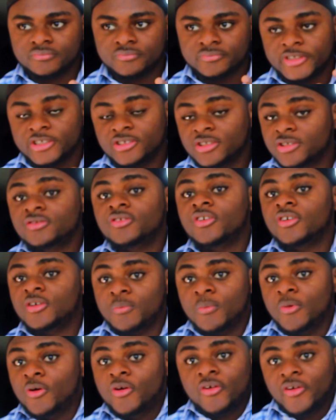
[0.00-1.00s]
there's nothing wrong
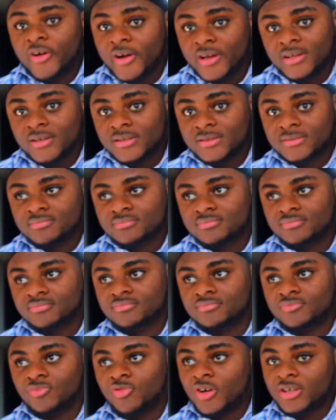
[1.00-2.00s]
with borrowing
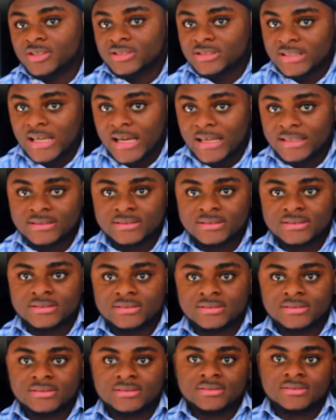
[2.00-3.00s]
for a start.
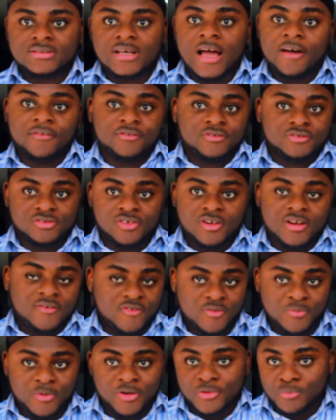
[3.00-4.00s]
After all,
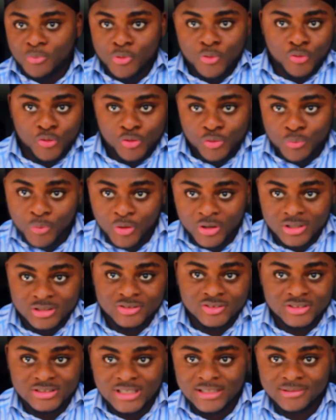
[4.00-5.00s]
everybody borrowed money
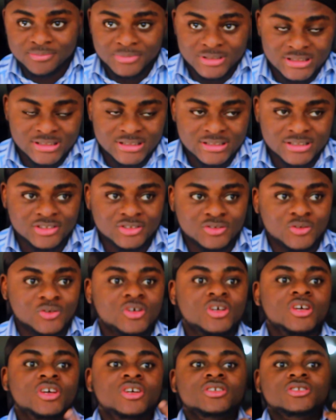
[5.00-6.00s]
to start business, so
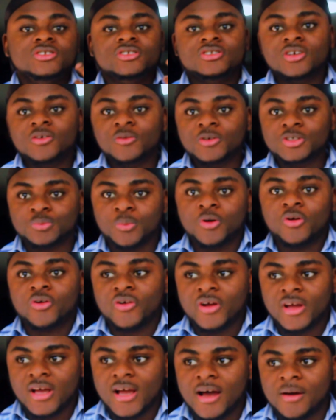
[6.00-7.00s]
you can always
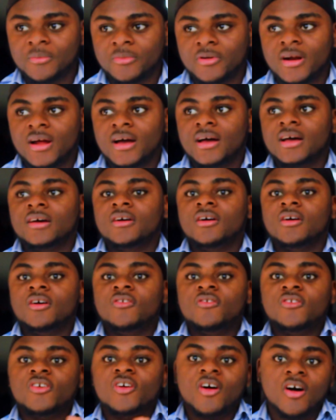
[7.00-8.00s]
borrow a camera
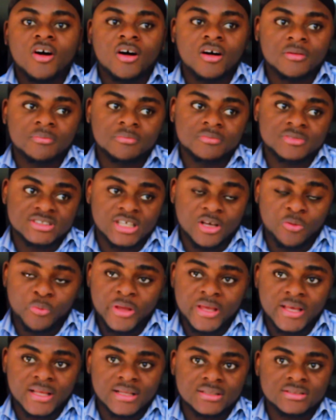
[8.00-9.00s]
for, say,
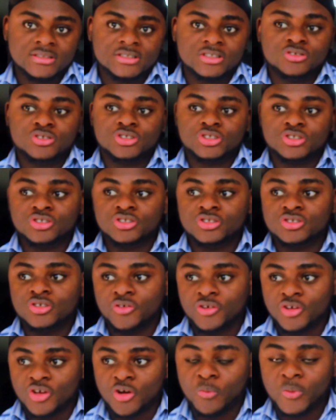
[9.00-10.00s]
weekends. You shoot
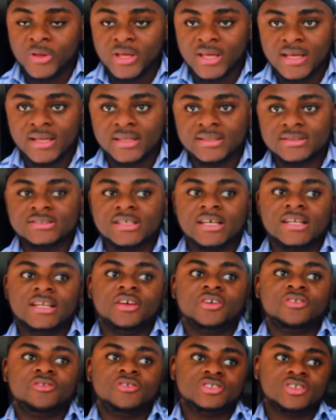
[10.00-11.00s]
during your weekends and
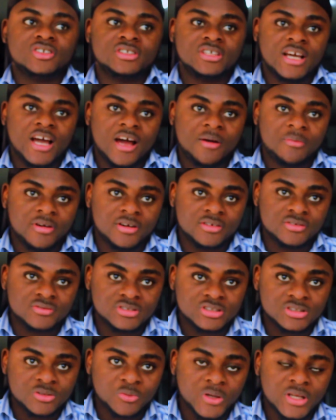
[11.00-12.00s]
then you return the camera
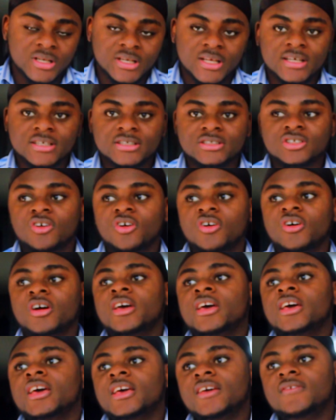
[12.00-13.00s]
during the weekdays, or
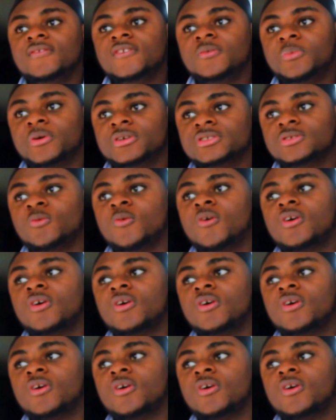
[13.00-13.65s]
if the person